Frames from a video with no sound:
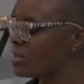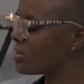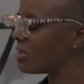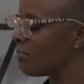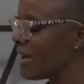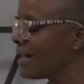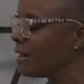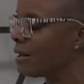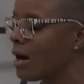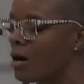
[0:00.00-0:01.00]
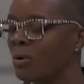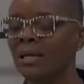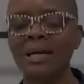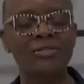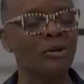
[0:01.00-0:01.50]
into the mighty law. We
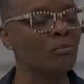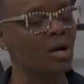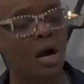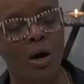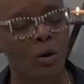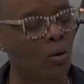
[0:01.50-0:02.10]
let them go.